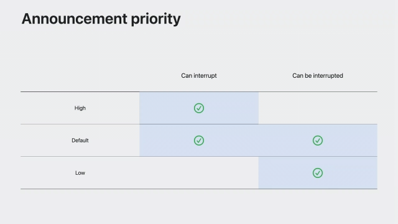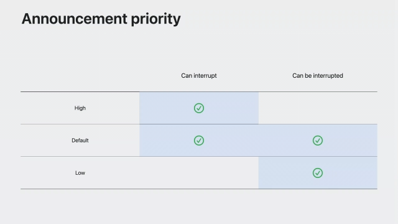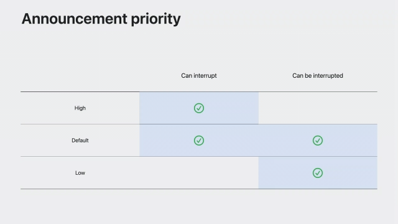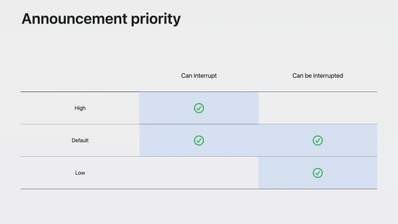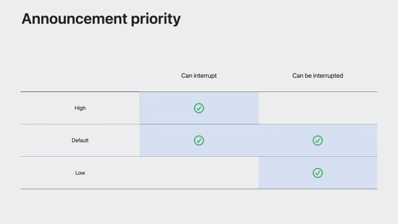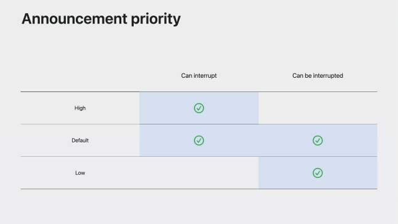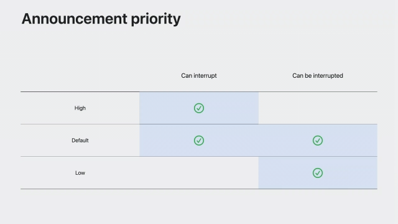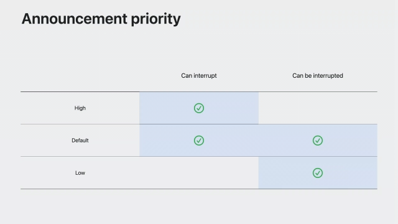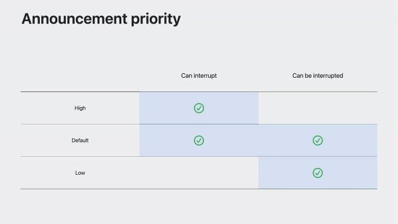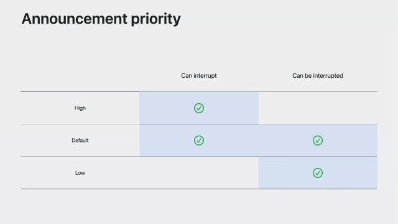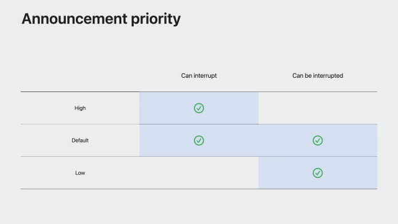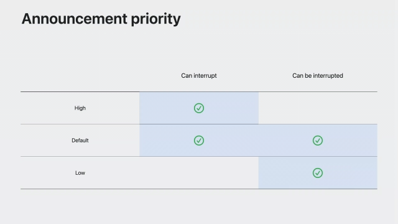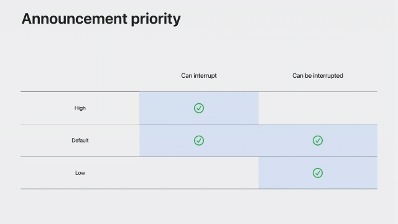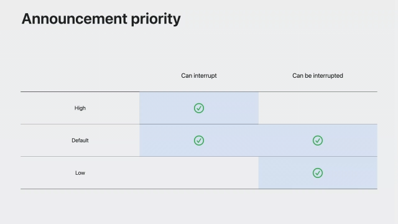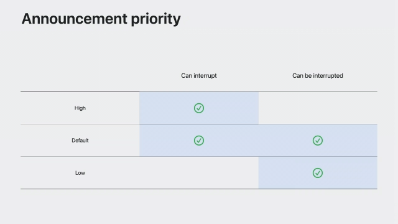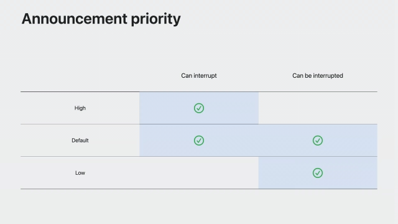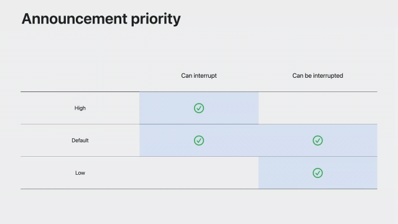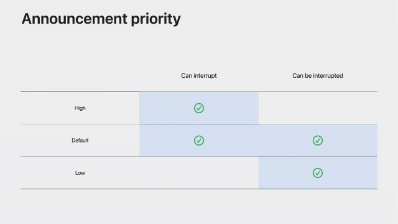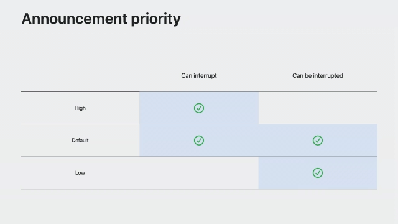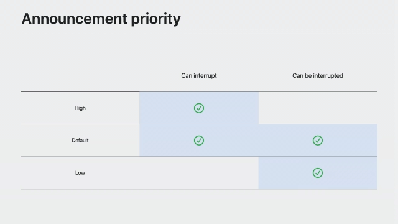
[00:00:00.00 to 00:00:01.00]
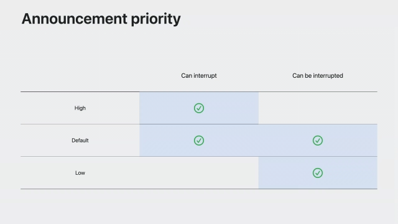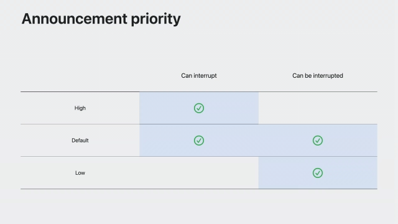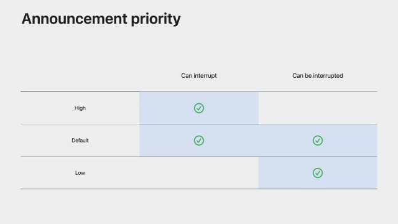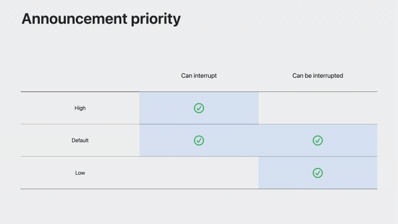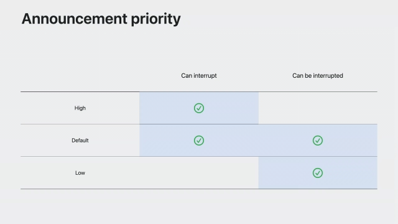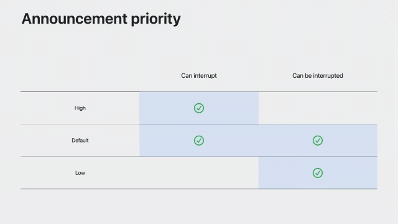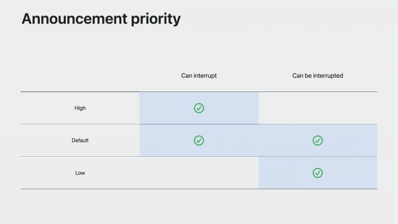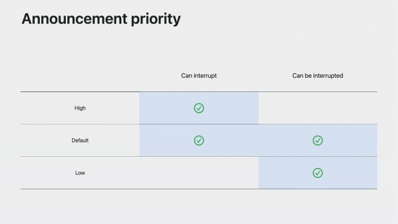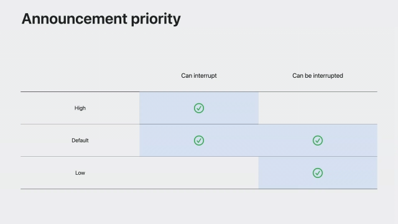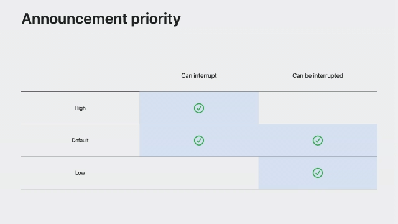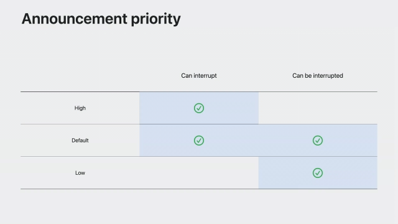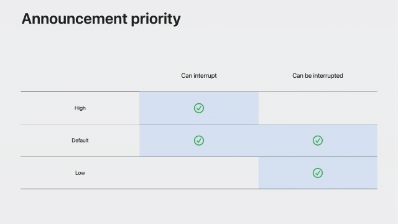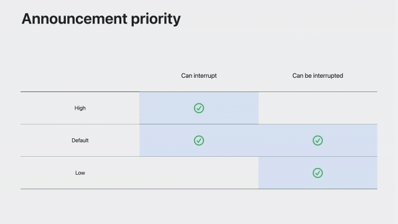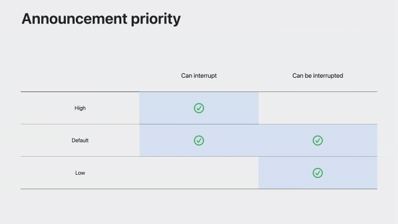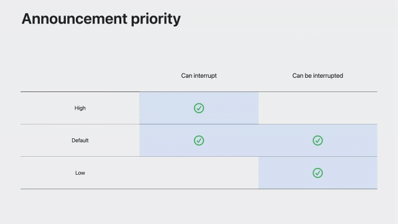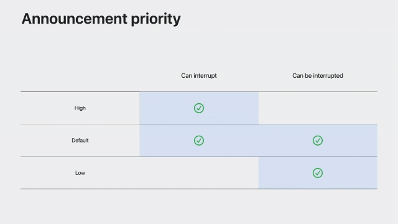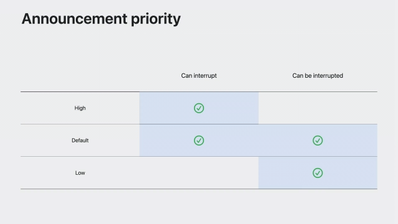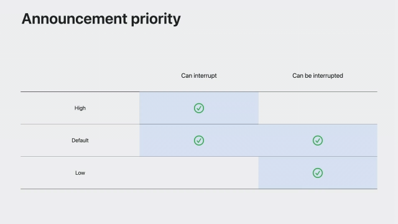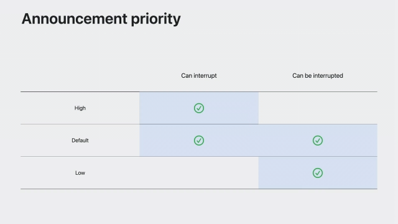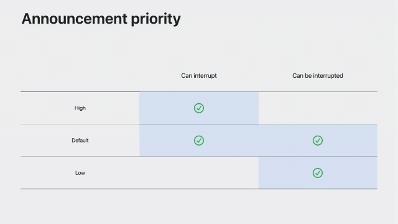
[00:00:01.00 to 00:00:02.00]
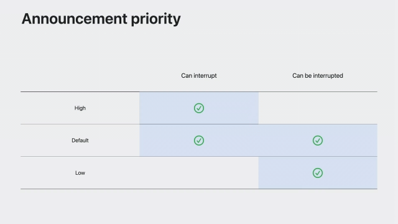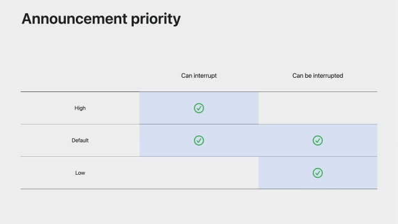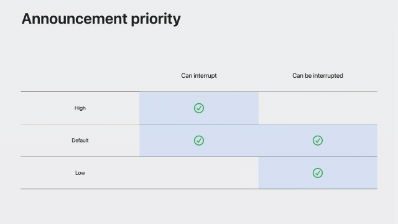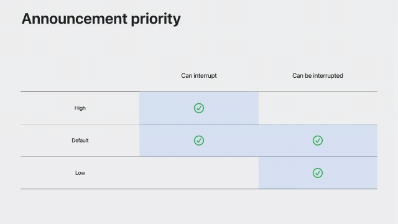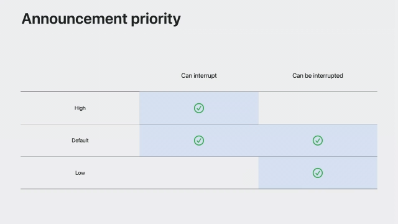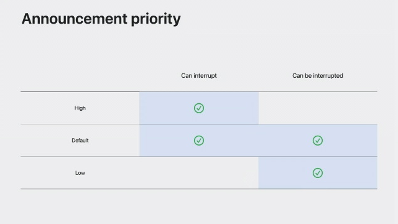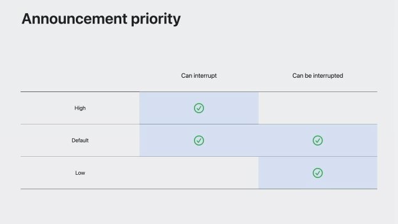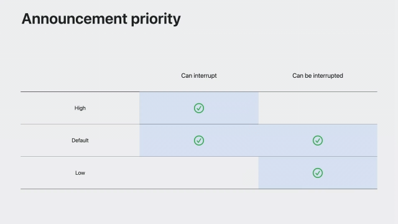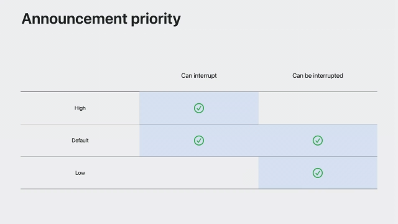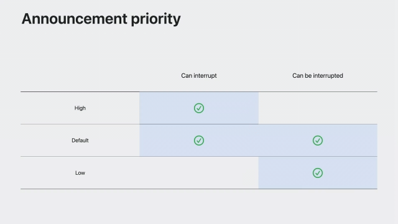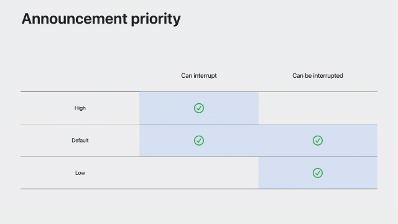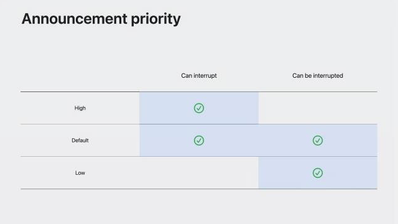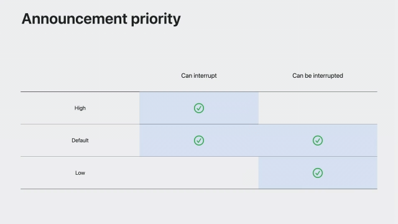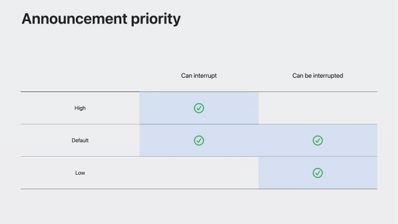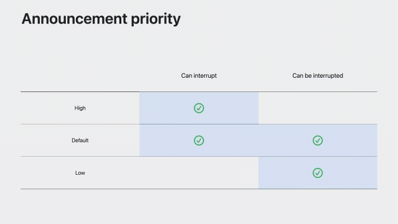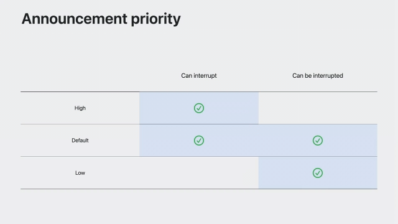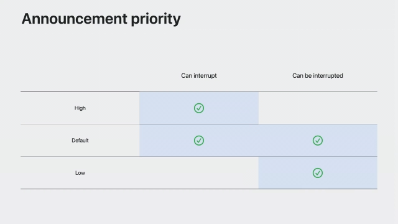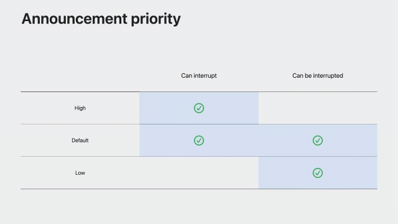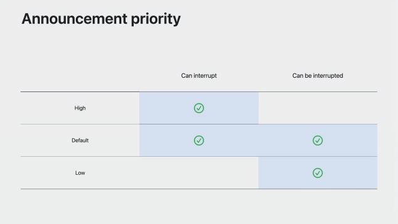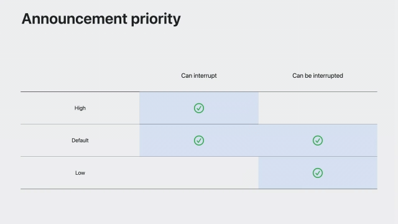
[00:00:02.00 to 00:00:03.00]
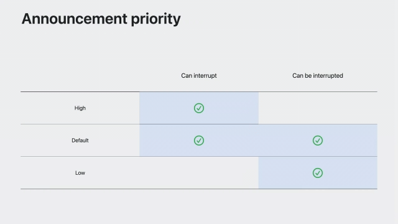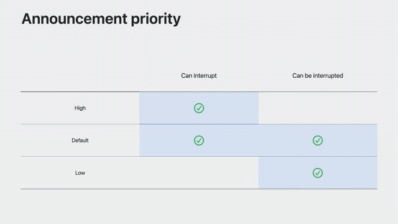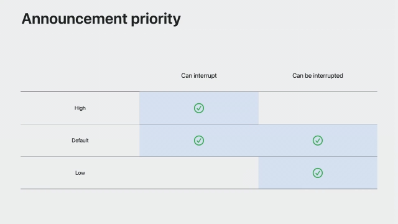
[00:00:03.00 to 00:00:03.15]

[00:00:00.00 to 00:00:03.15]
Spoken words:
[unreadable: no face in view]